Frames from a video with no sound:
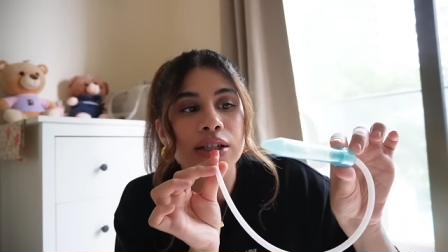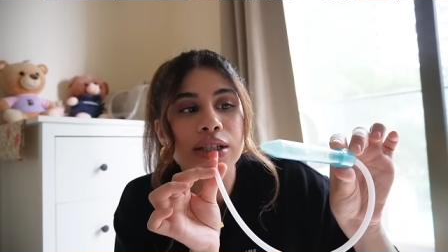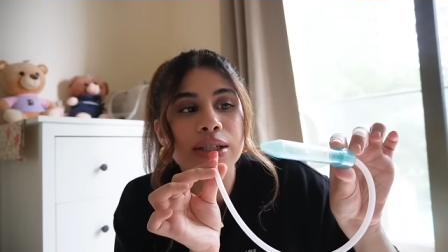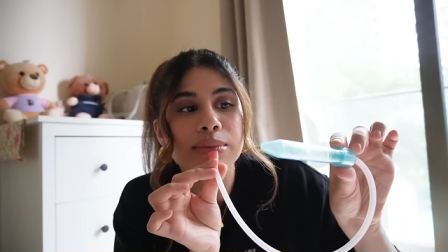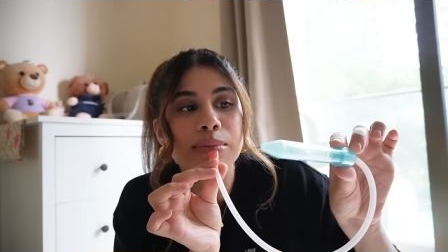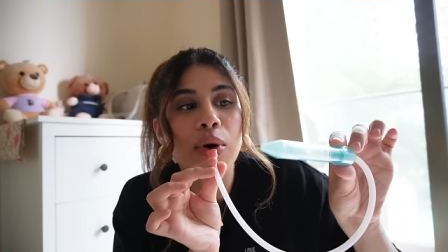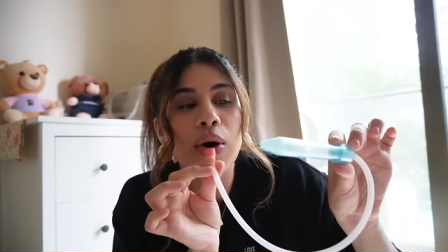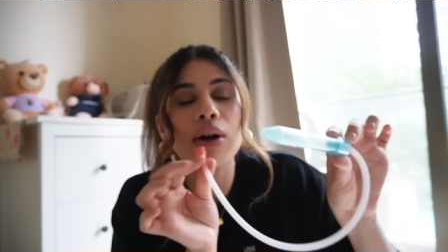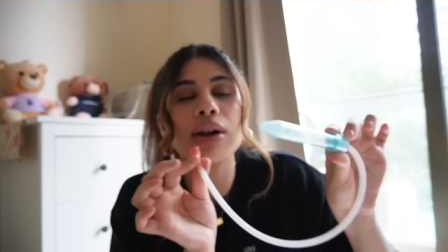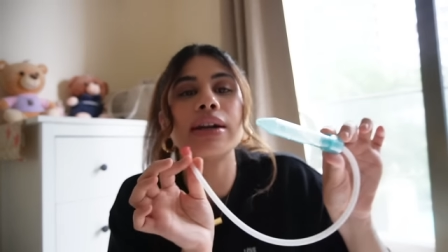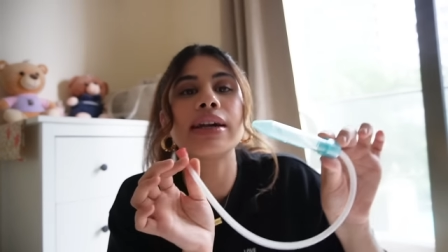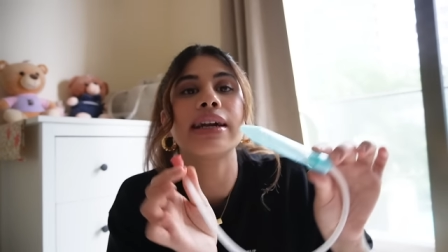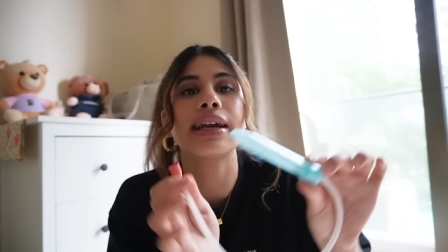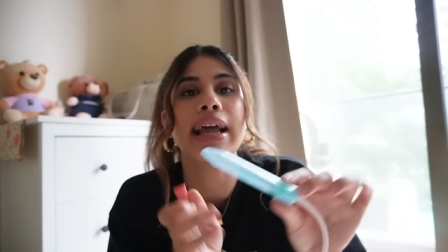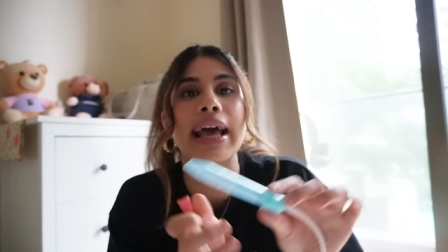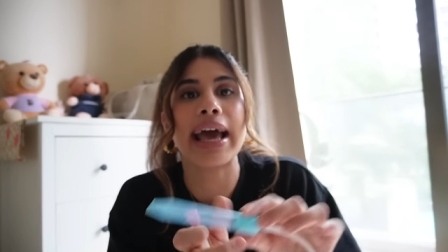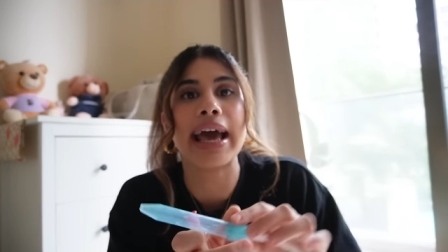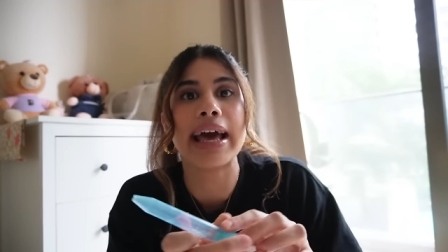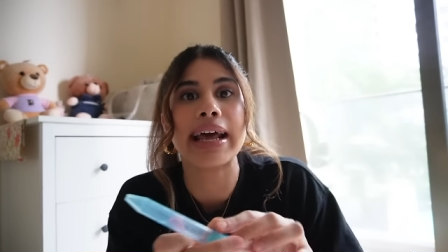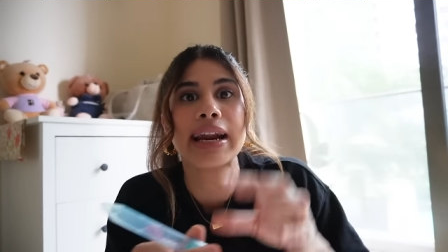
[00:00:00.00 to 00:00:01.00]
small little
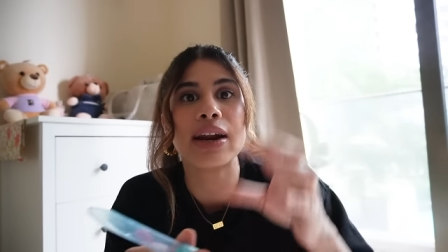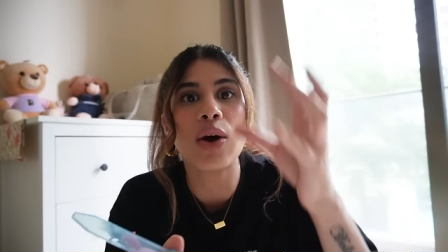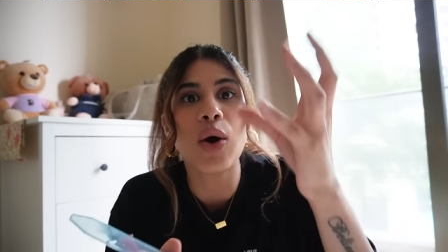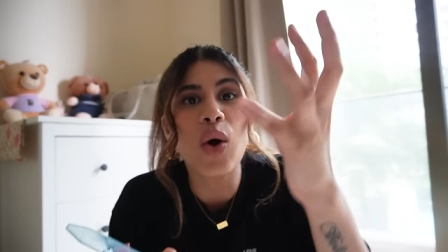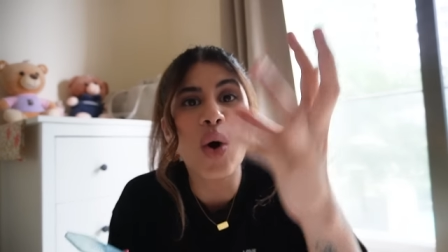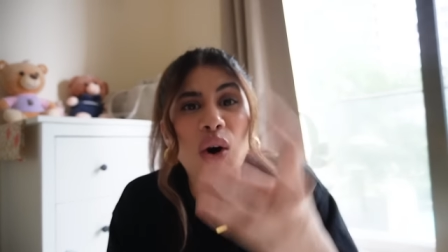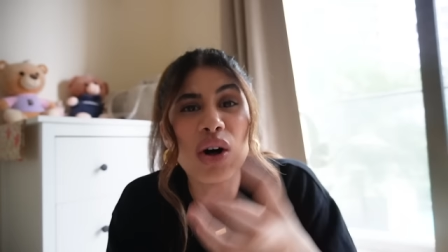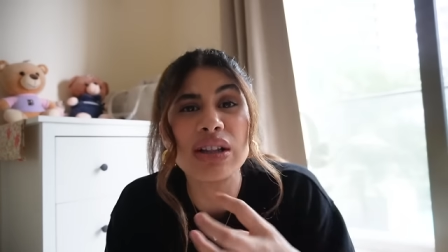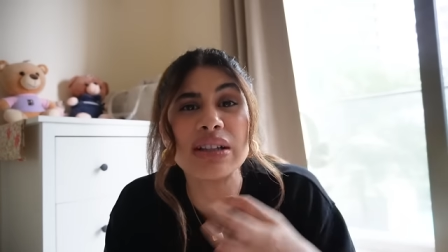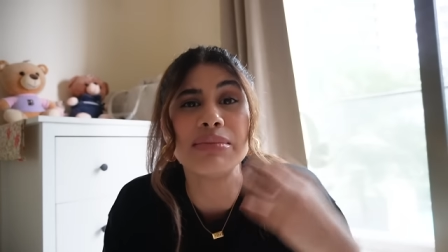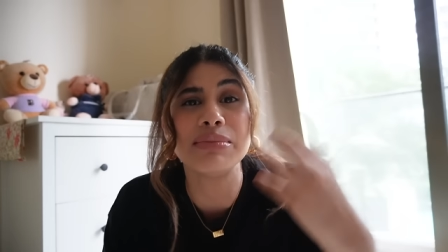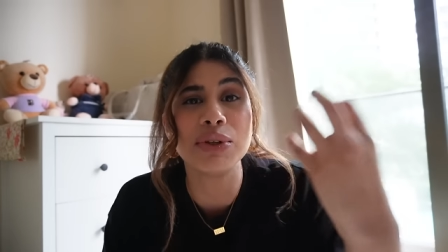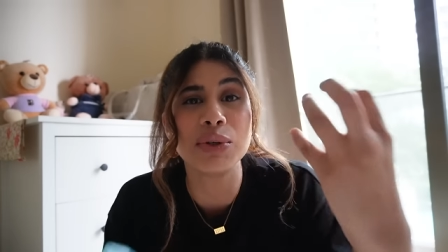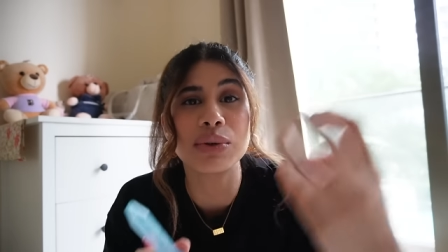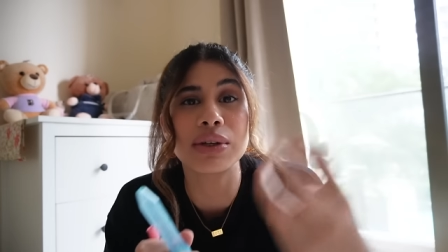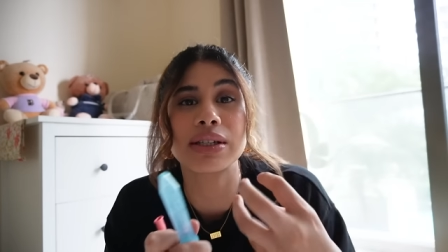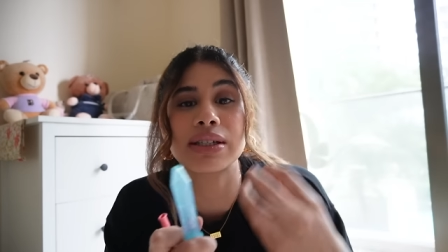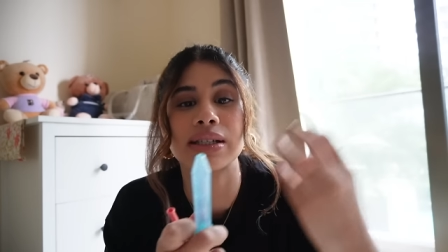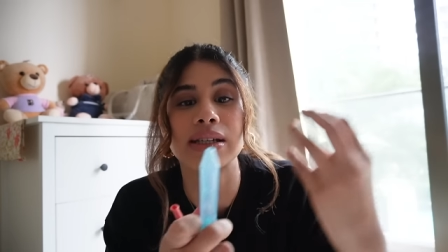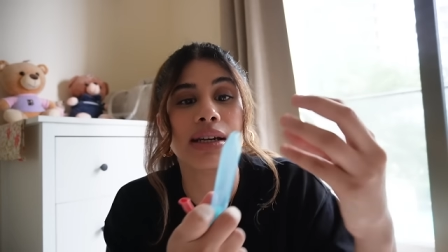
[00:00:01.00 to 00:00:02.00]
air and all the
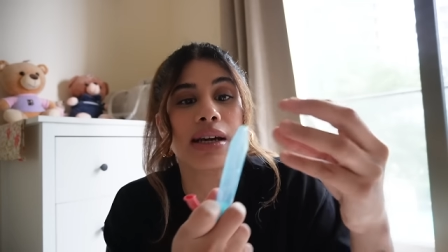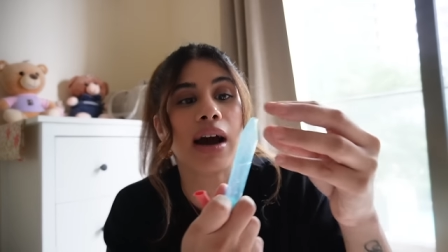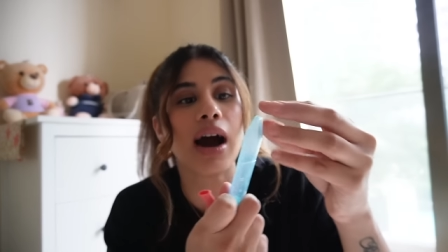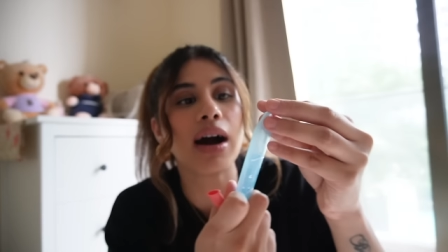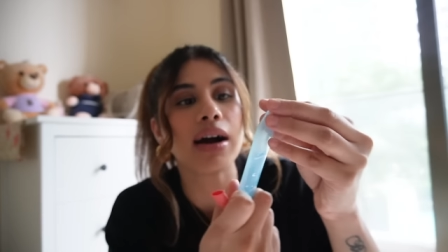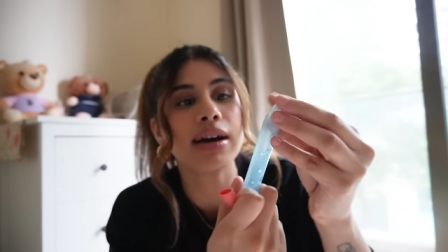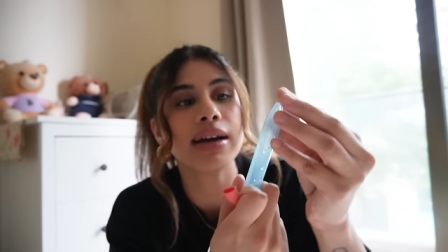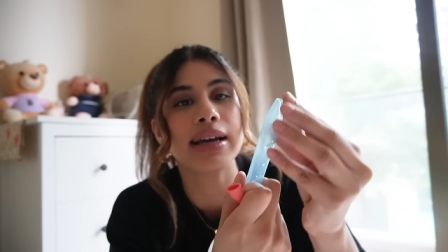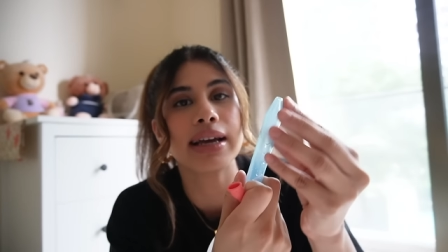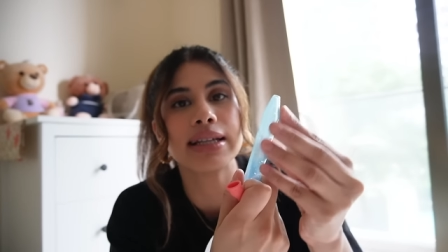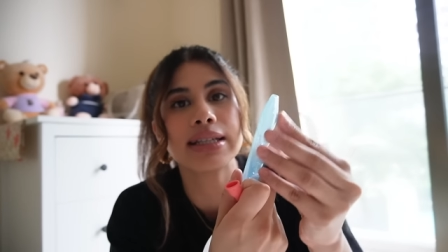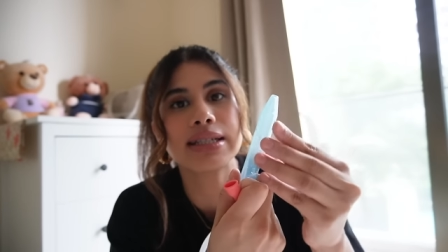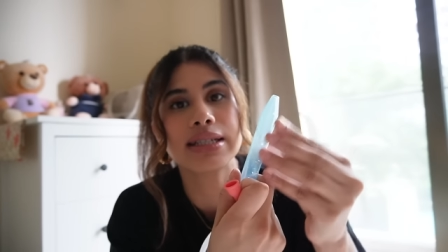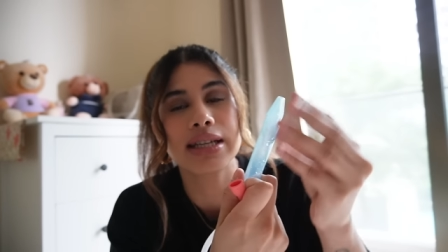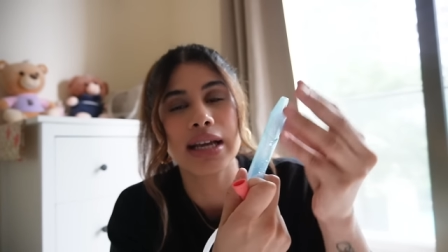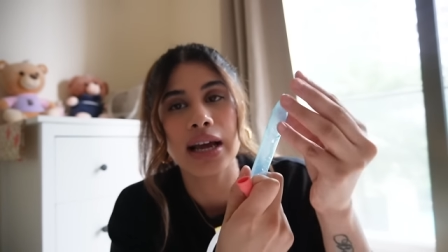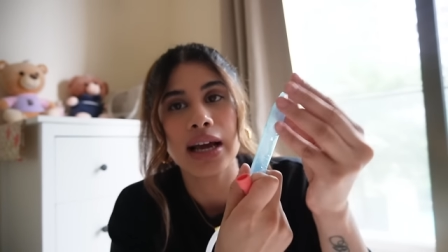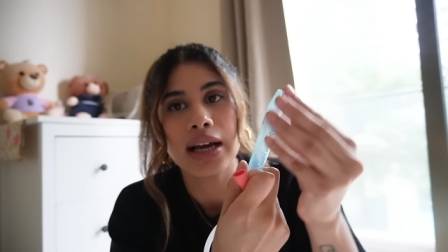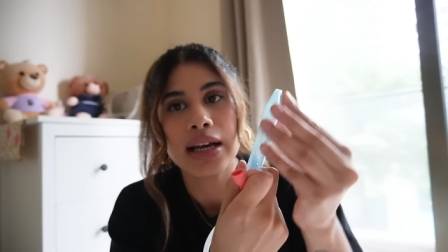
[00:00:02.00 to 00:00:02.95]
mucus and gunk gets